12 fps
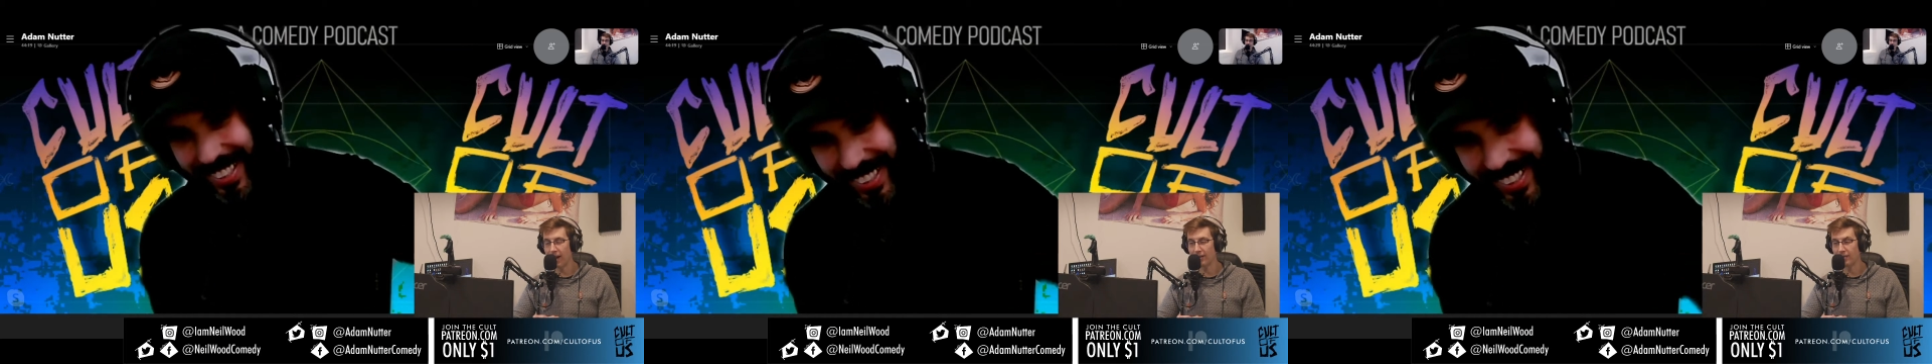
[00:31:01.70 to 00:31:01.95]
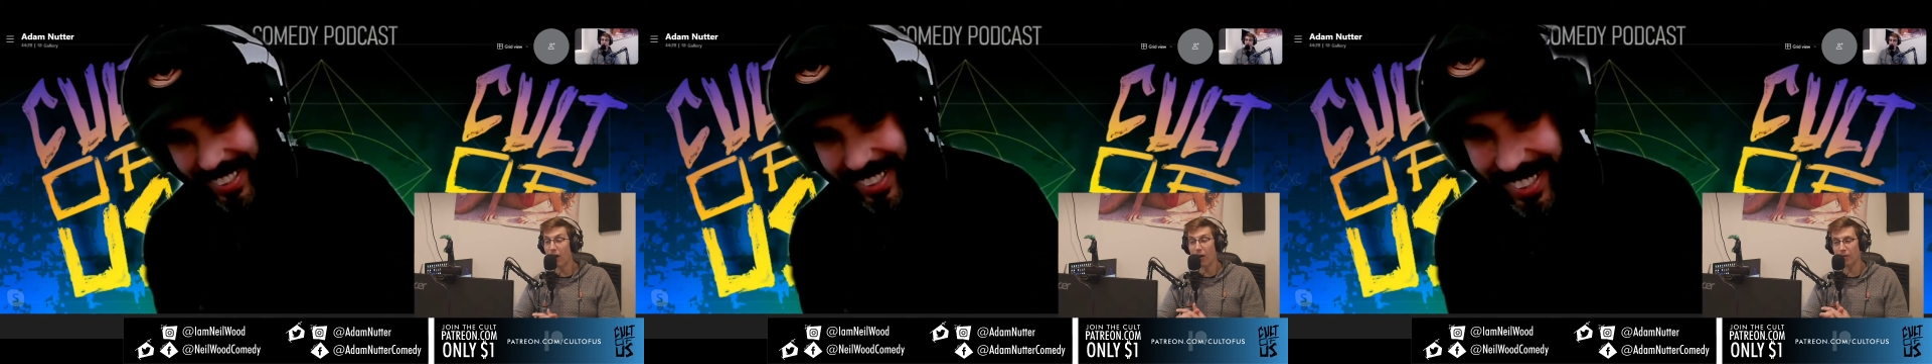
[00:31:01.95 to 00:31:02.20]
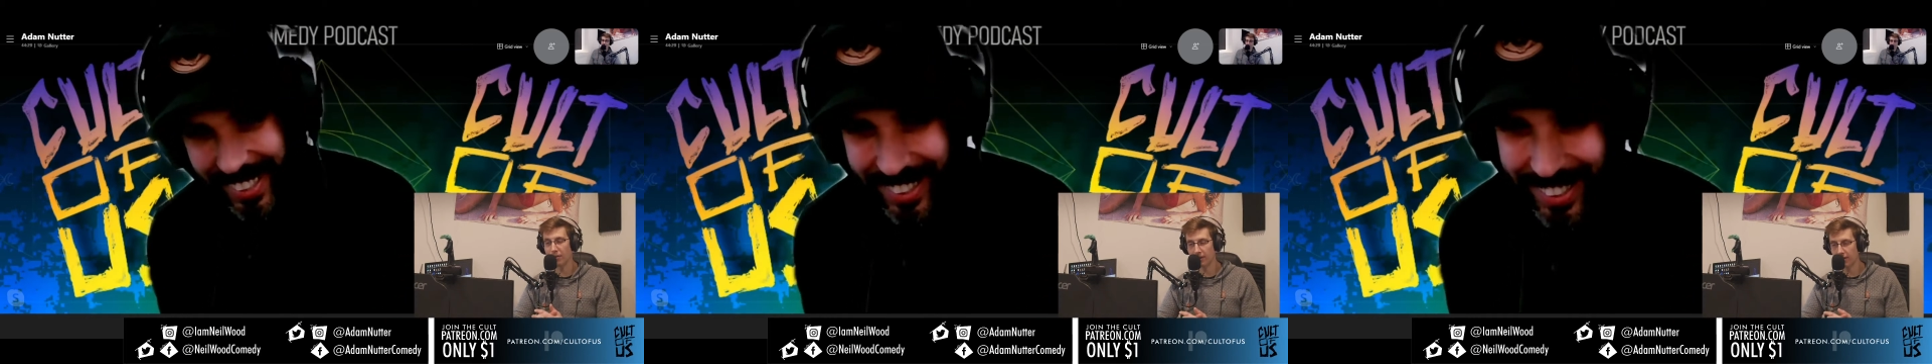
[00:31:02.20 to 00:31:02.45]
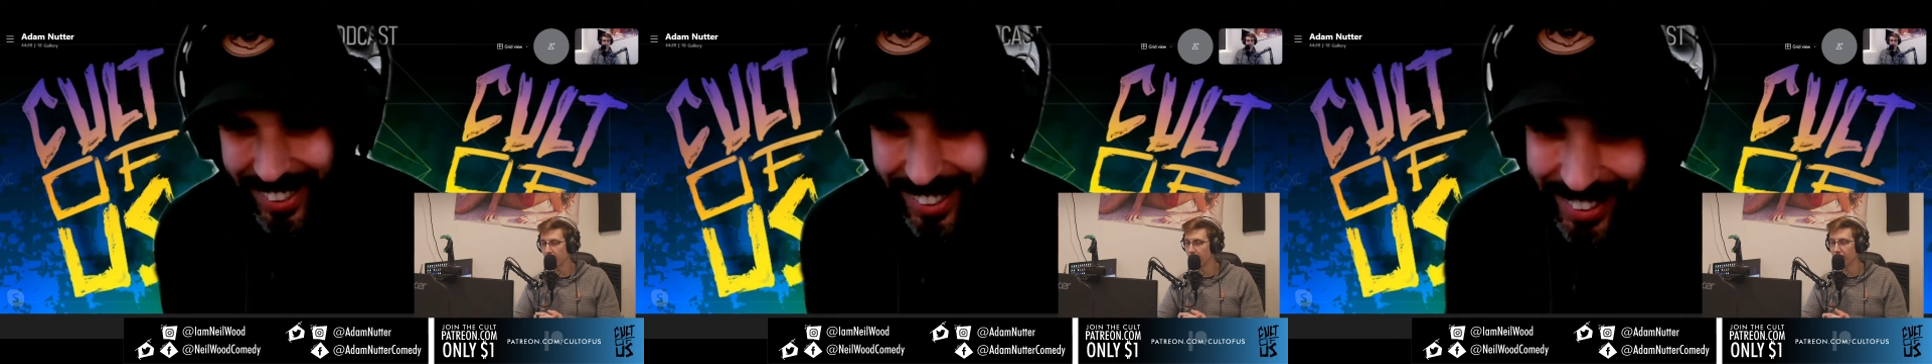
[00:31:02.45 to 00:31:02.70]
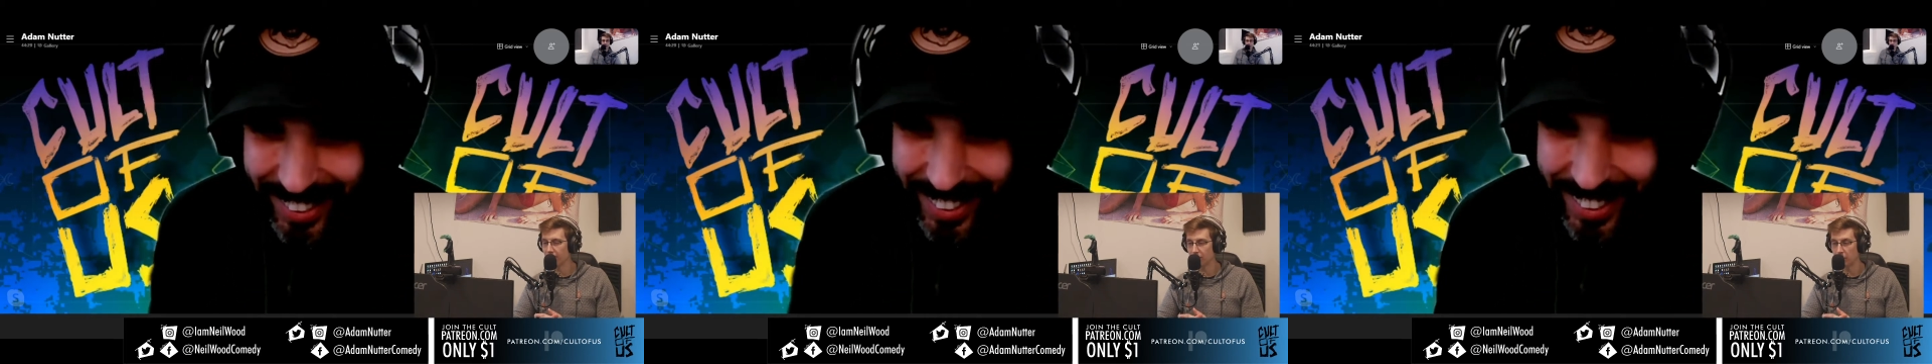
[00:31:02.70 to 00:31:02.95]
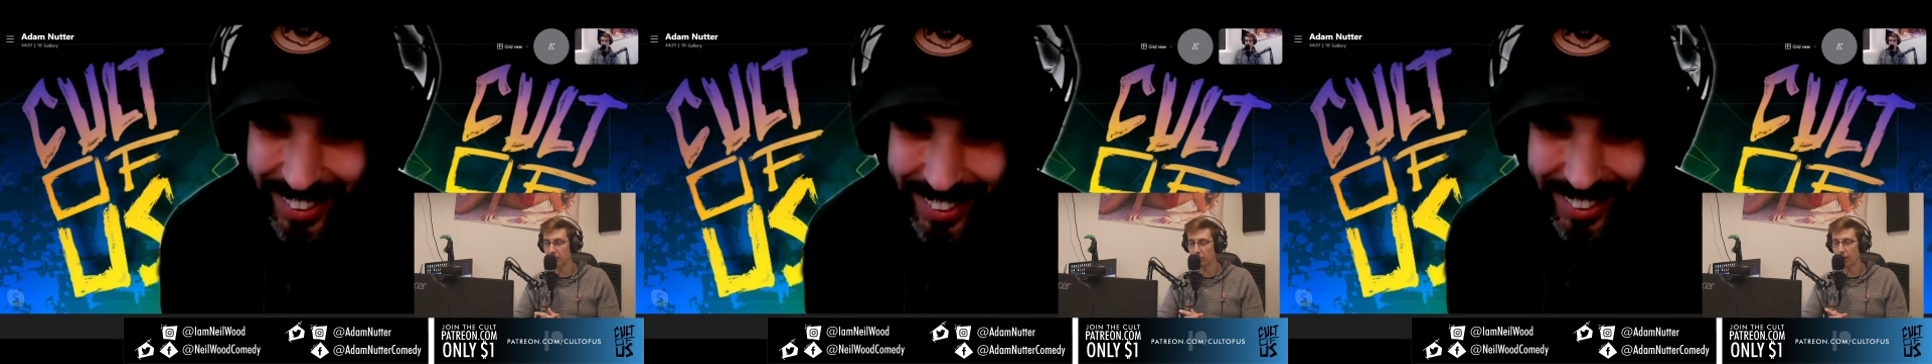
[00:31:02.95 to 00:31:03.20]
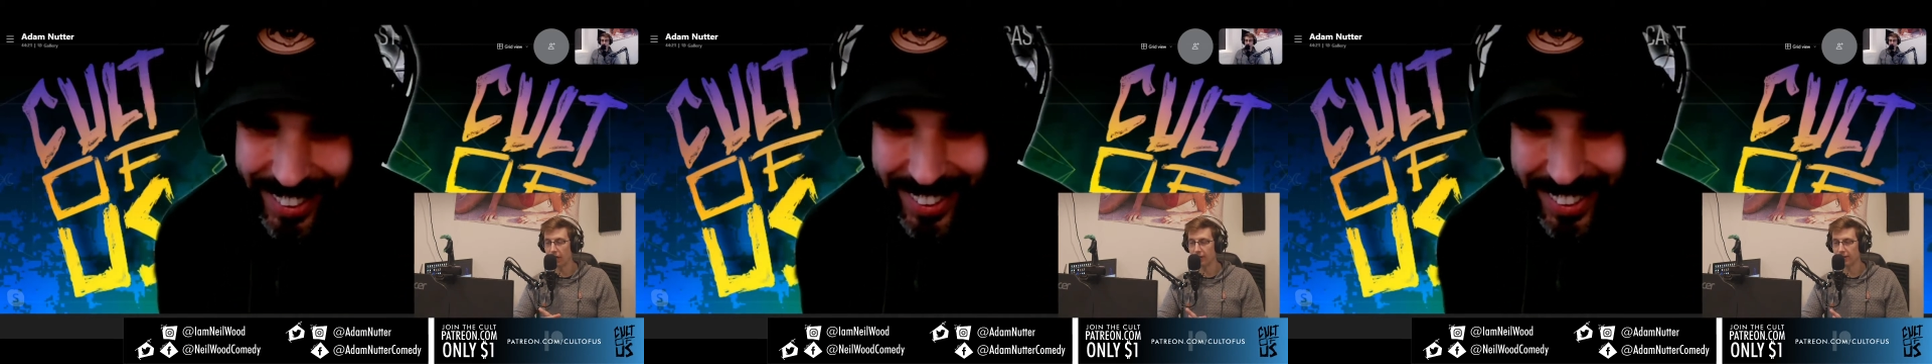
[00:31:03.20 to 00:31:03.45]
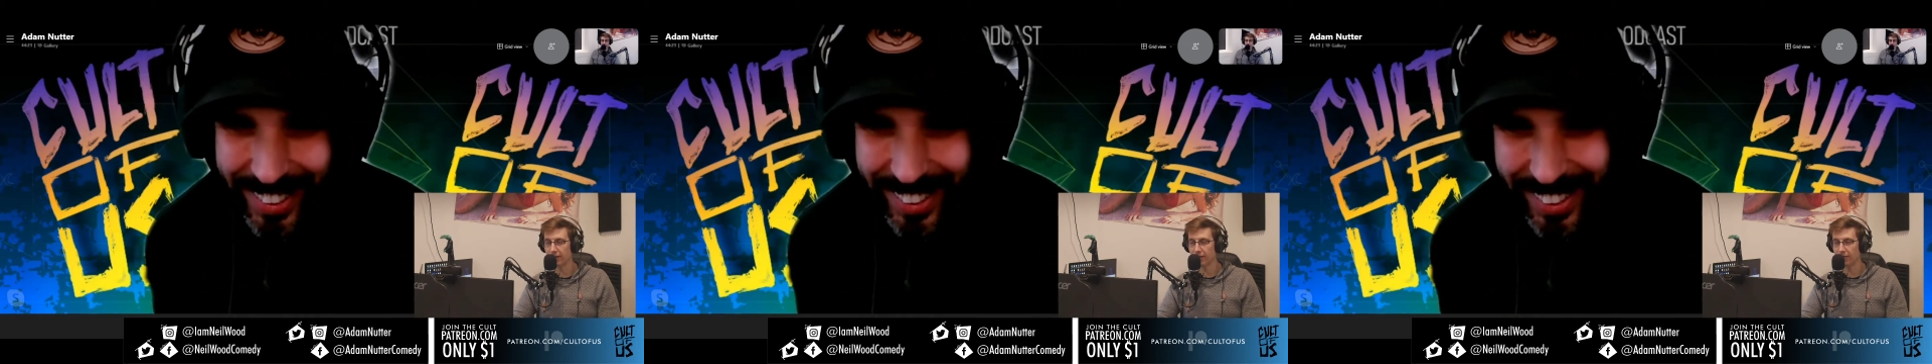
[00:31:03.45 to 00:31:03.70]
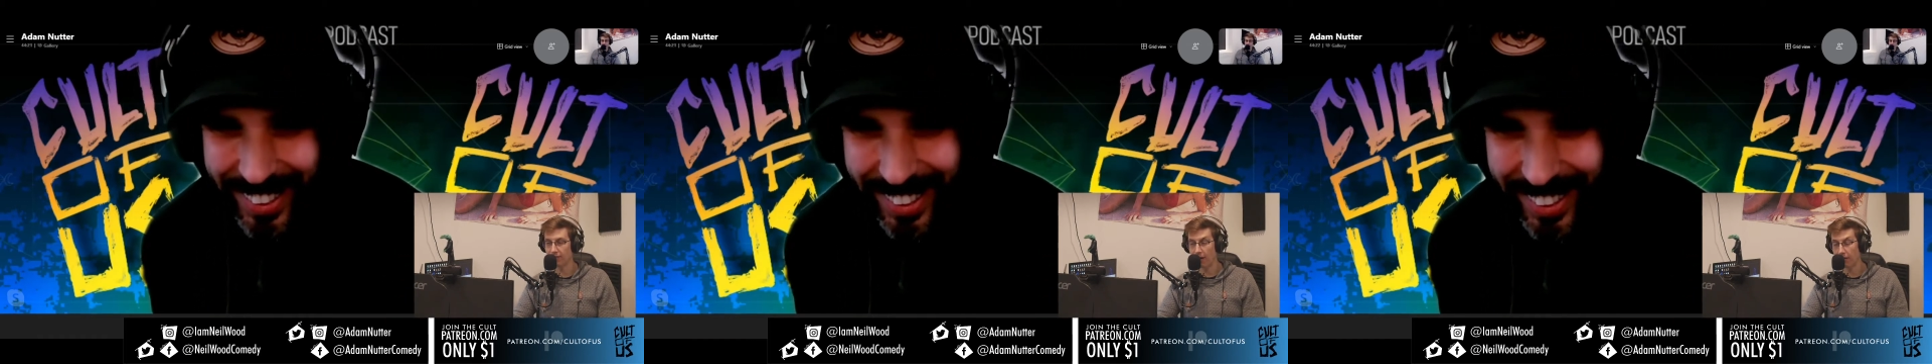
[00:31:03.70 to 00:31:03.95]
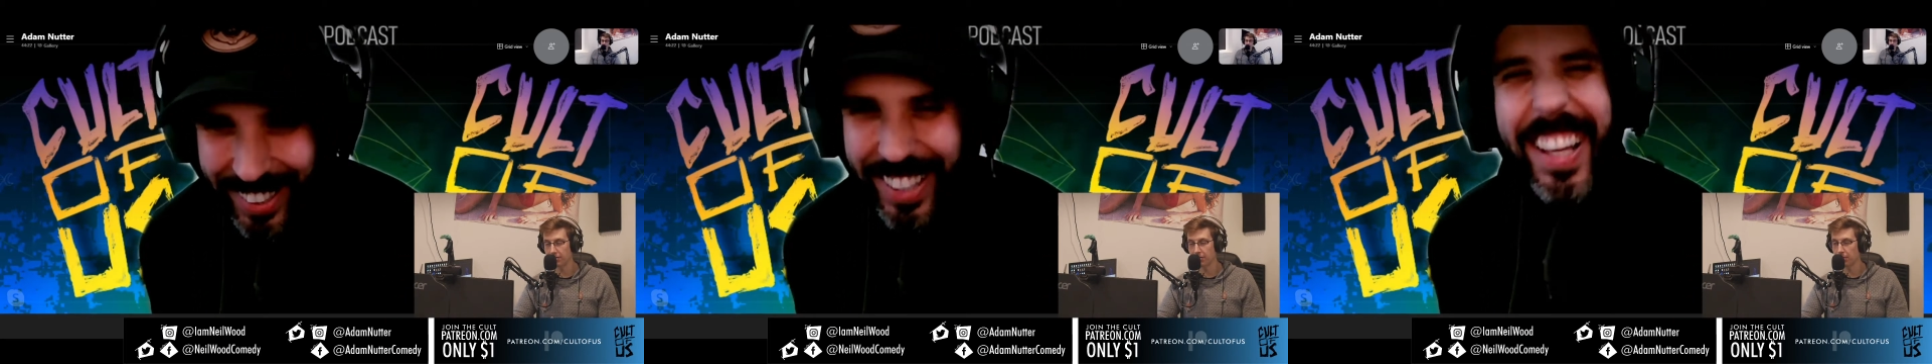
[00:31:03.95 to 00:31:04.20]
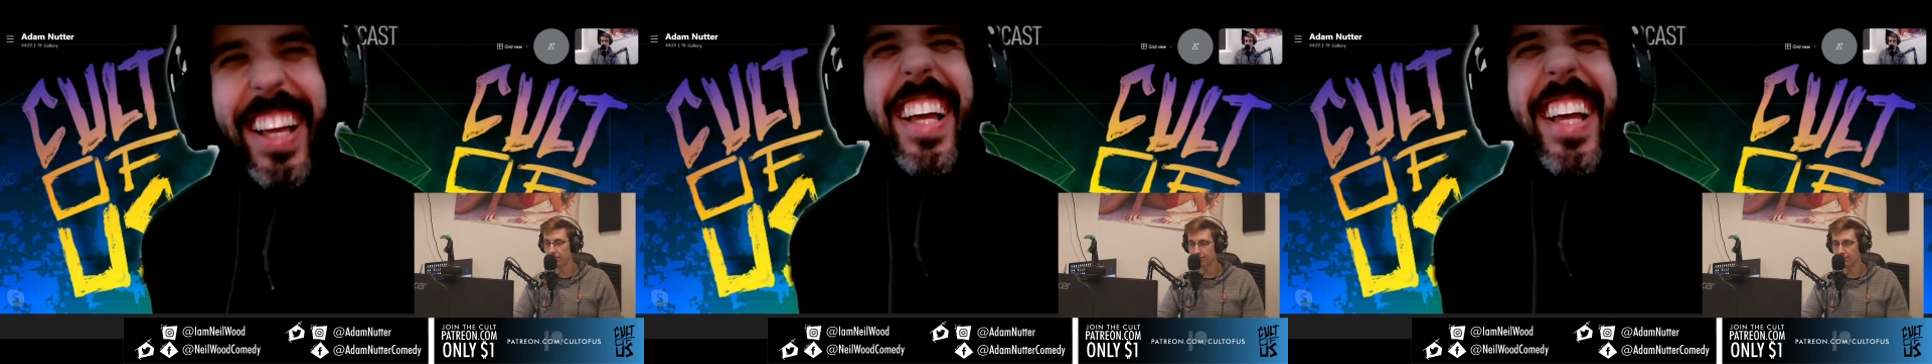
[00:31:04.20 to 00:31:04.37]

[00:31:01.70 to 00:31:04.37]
No, you're gonna be a sweet twink very soon.